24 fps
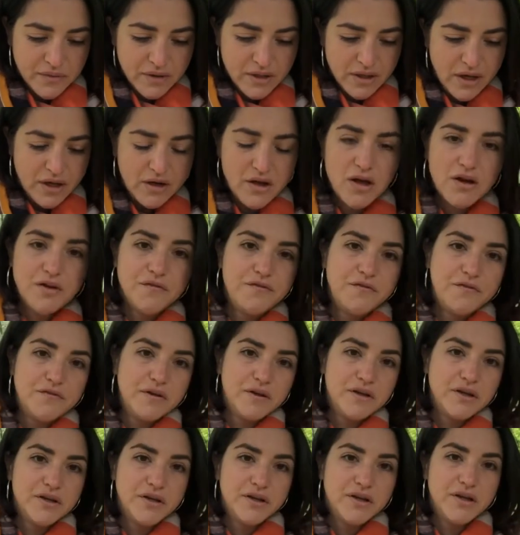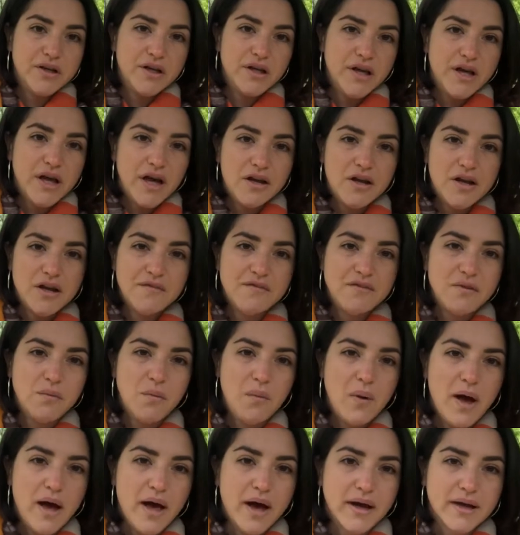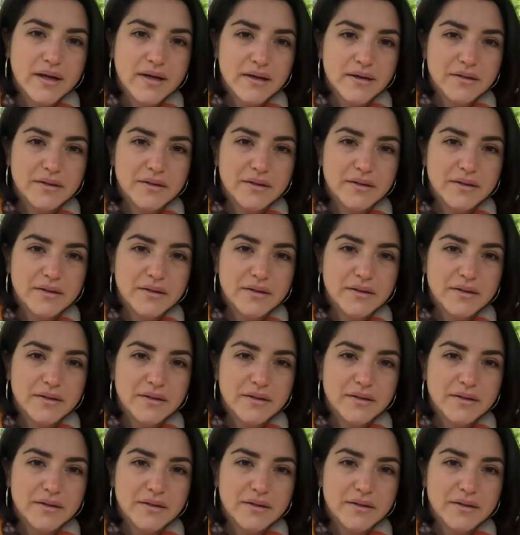lot of the work,